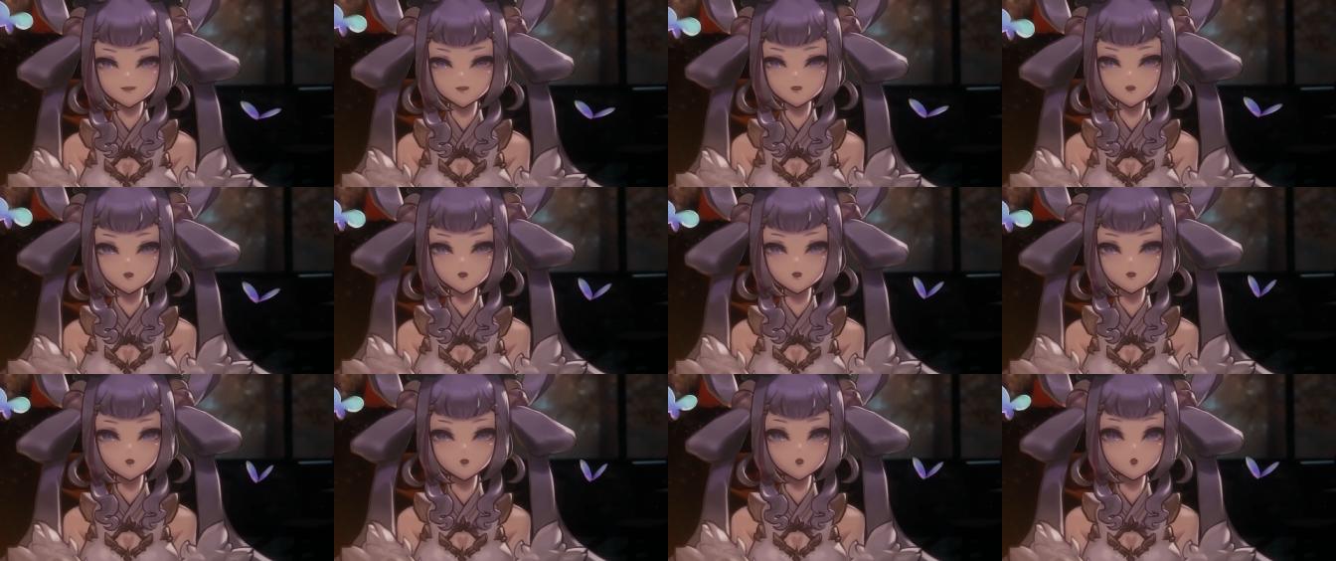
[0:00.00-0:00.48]

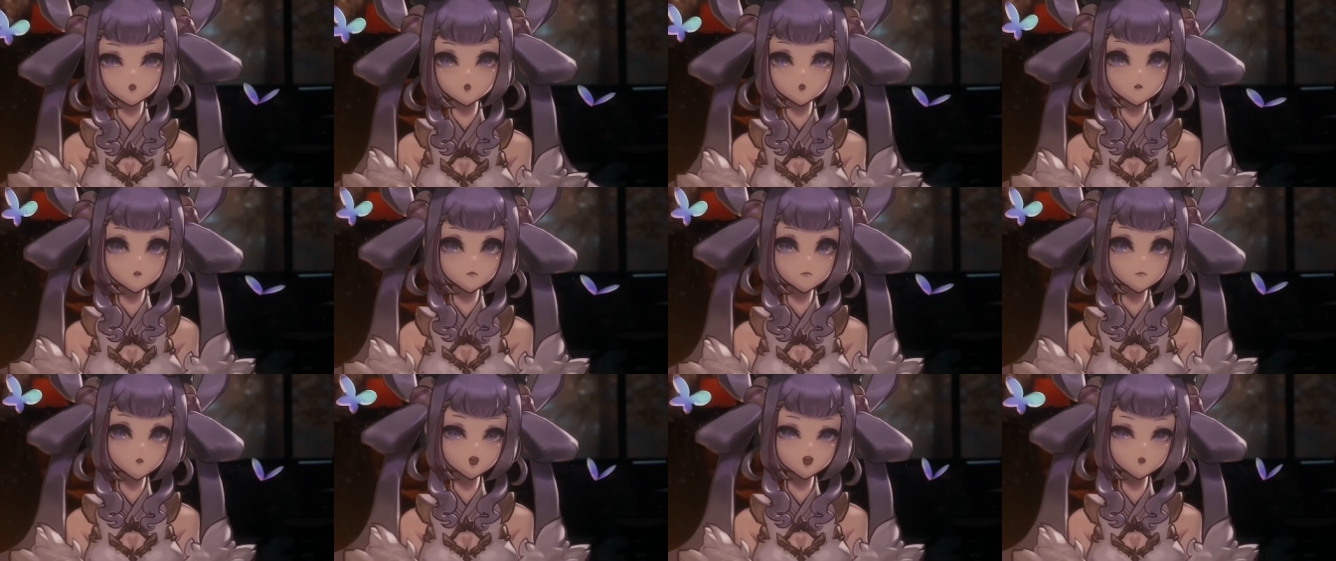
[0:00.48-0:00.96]
then go
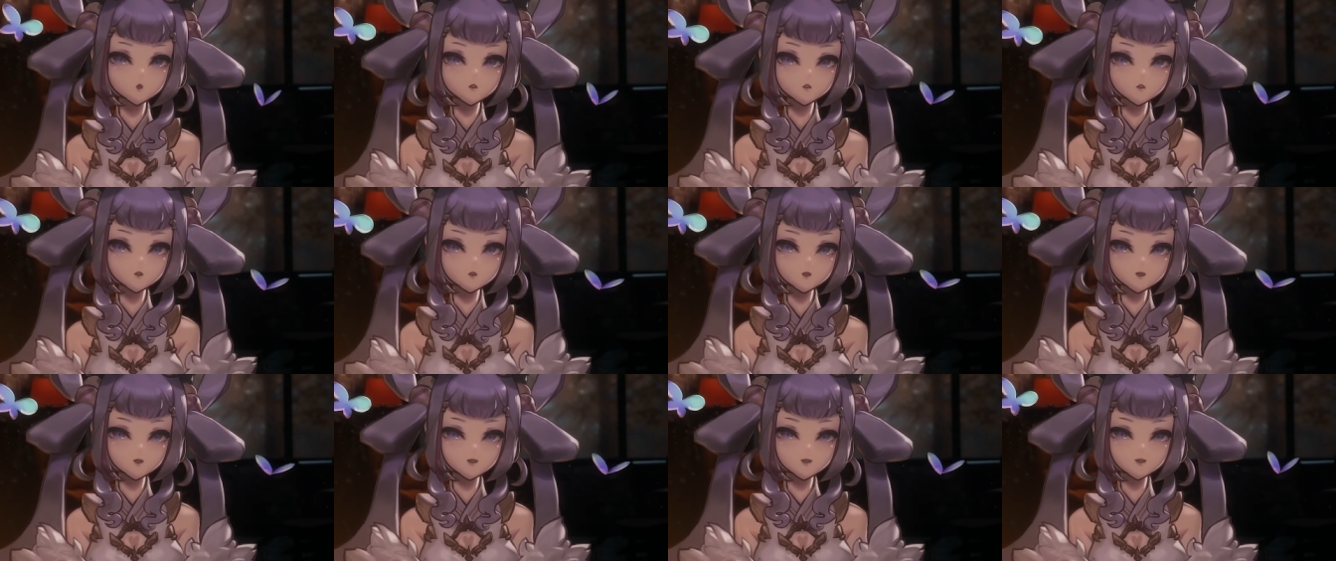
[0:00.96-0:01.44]
out
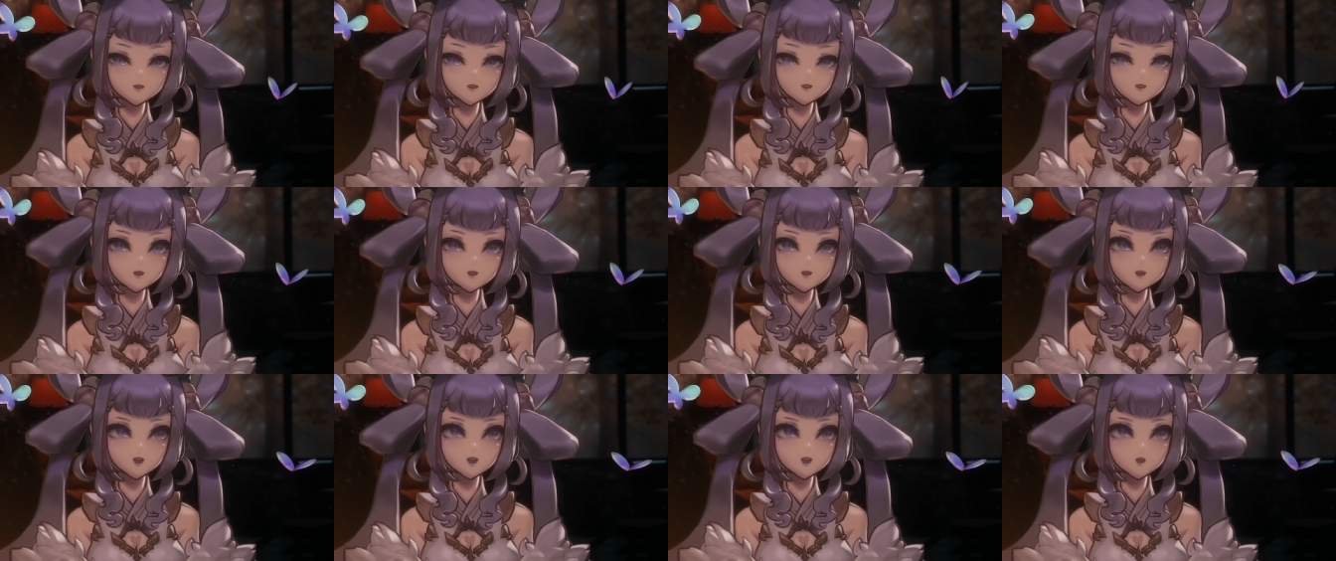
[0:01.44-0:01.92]

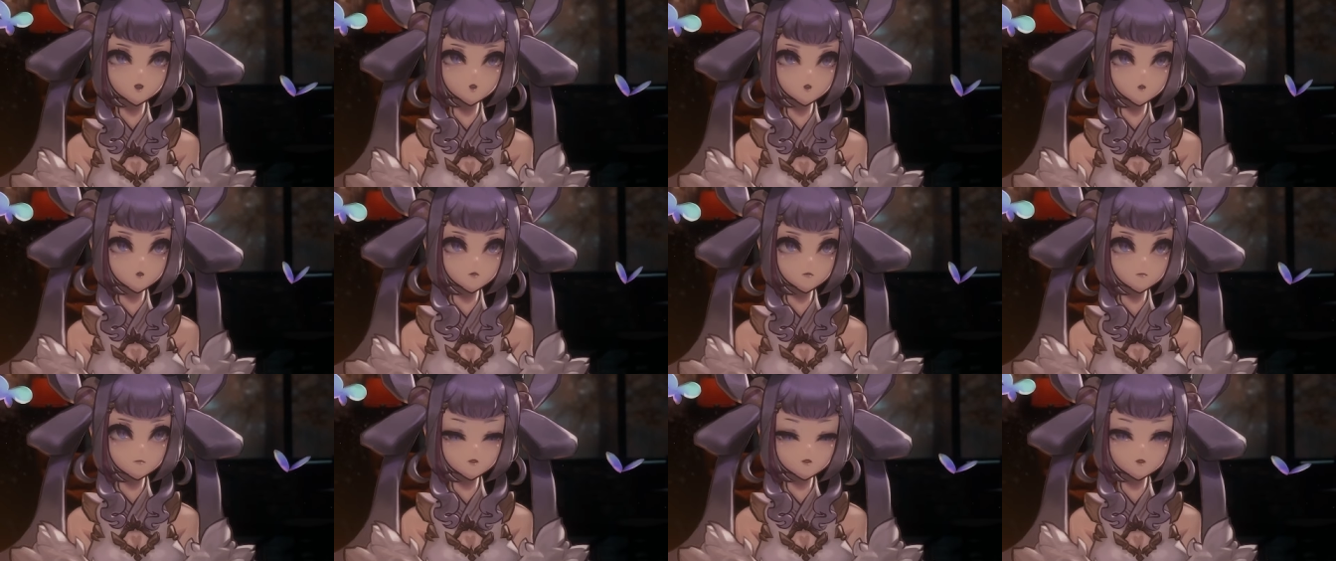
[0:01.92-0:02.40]
and do
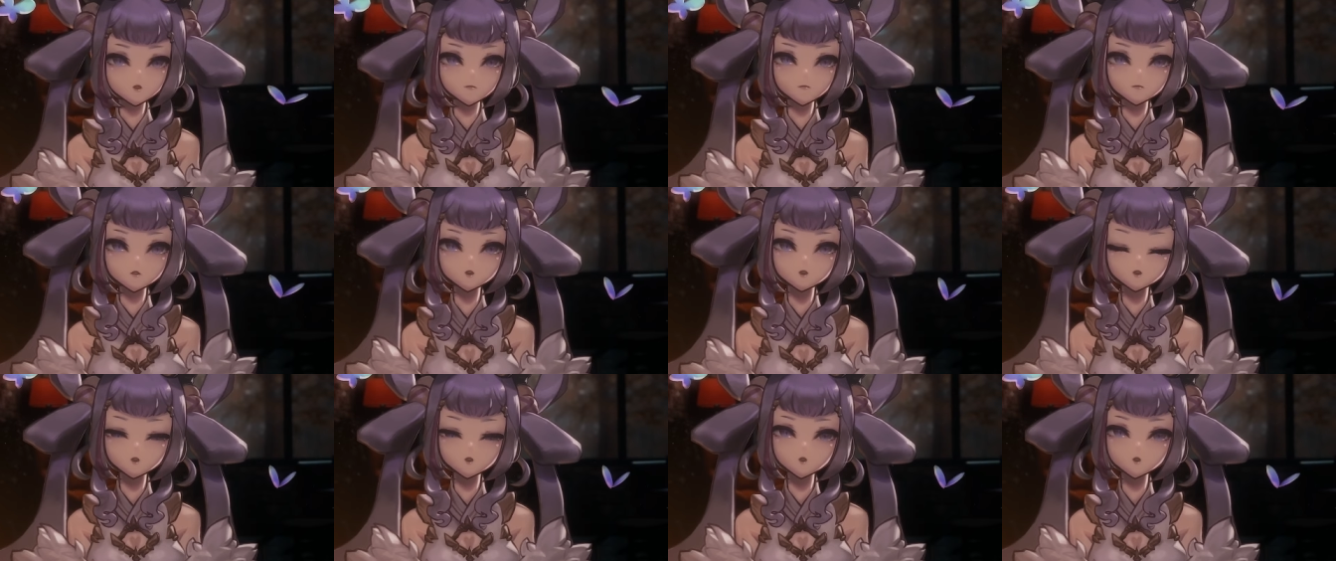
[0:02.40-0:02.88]

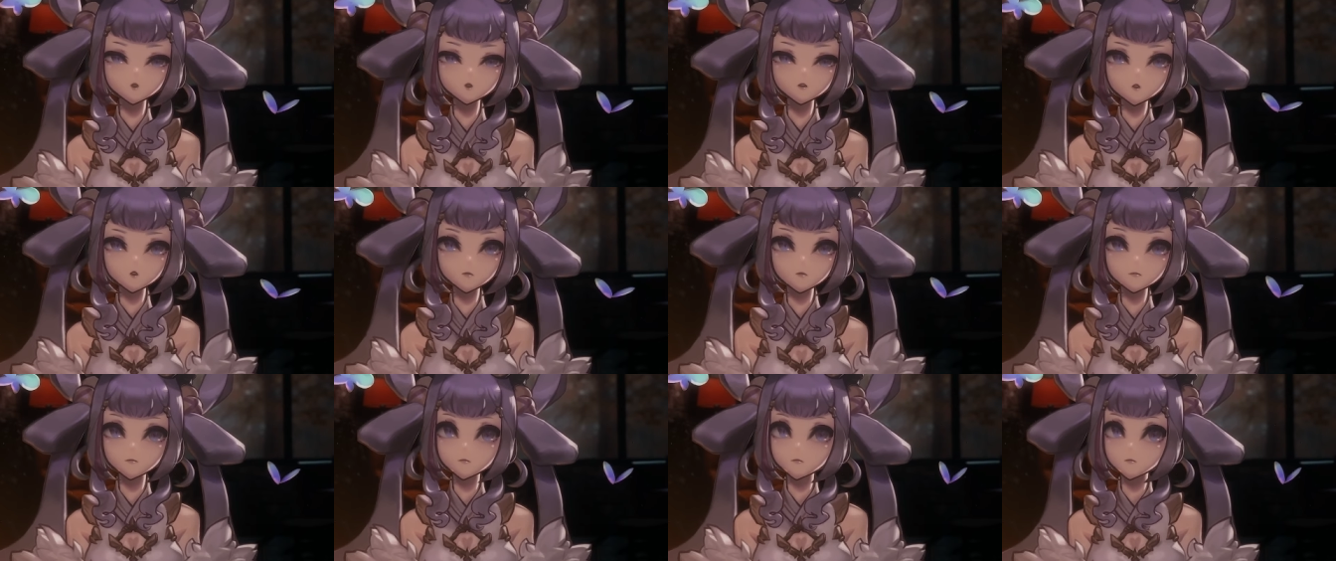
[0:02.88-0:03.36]
something to
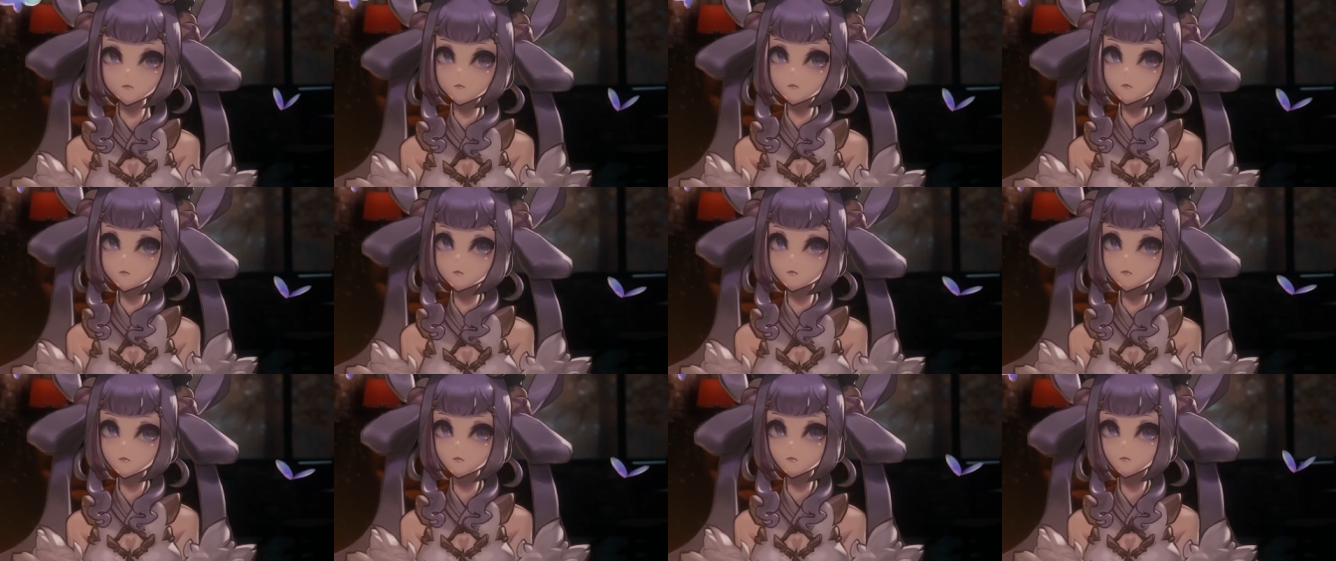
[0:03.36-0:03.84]

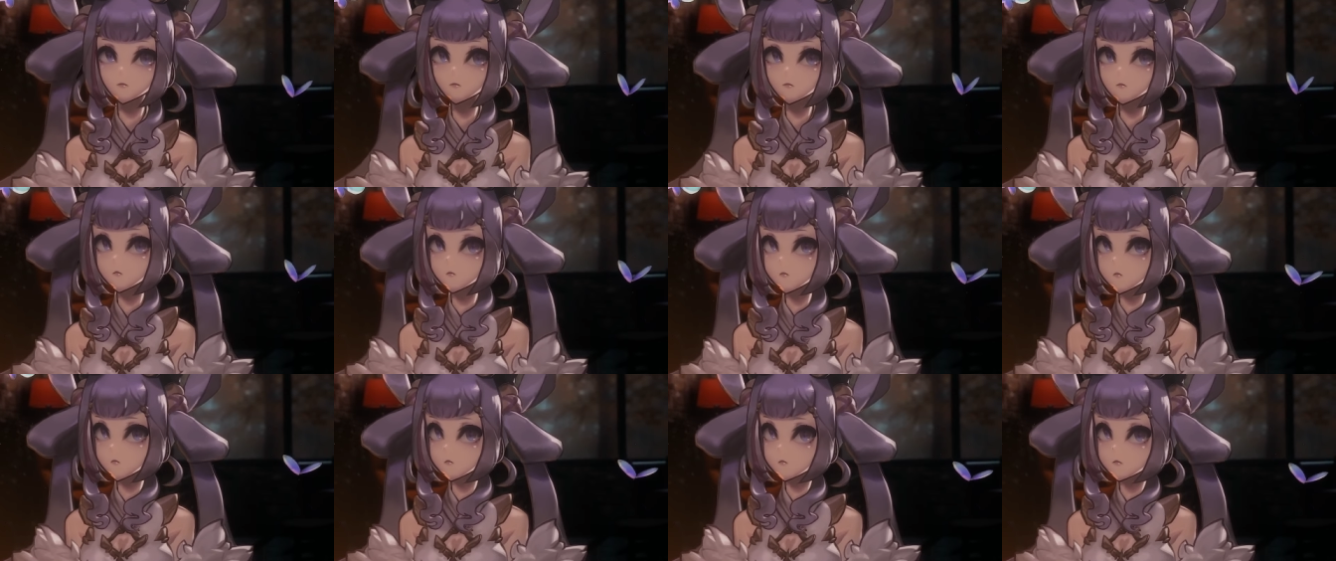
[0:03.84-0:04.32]
improve the
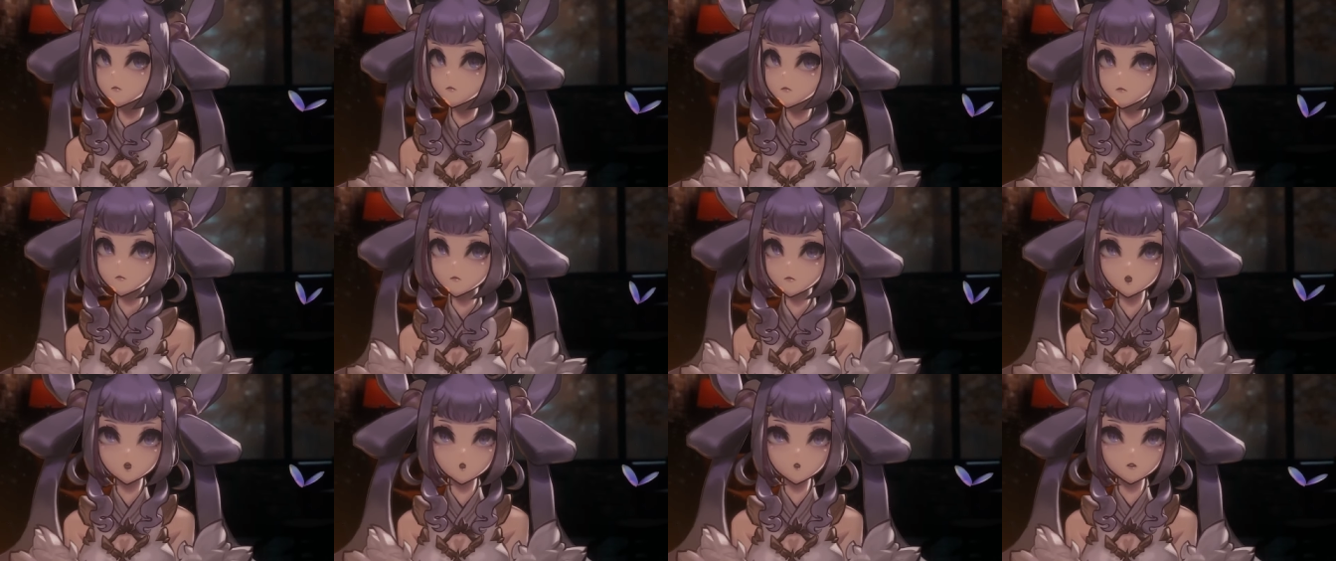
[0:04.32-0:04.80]
world
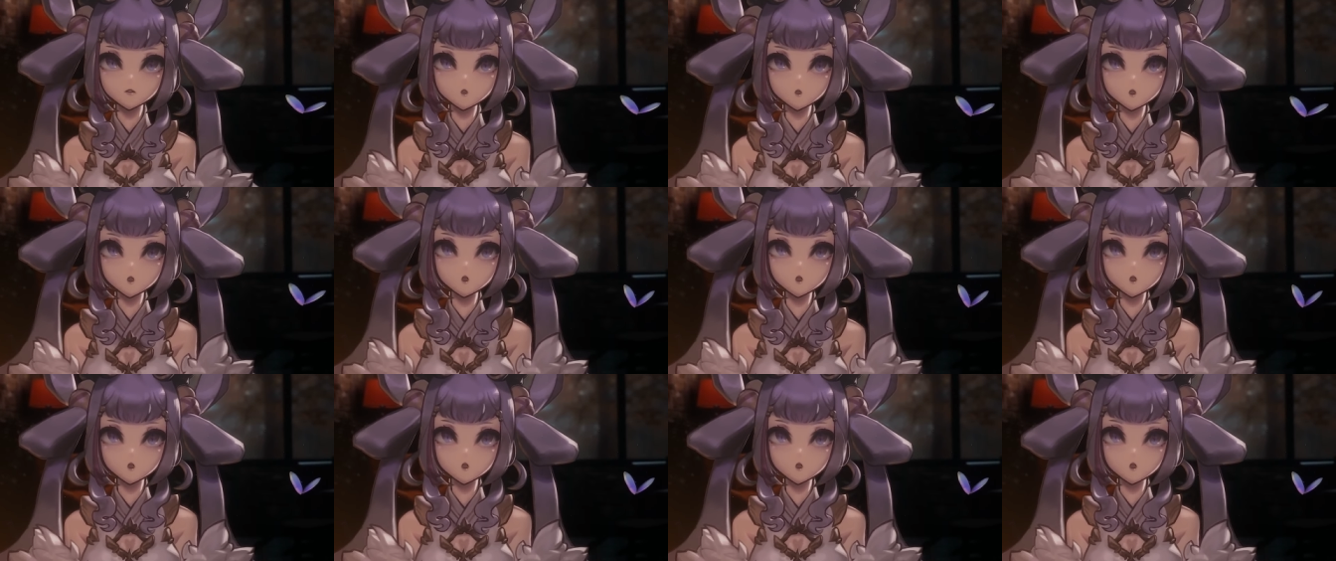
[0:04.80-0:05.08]
around you,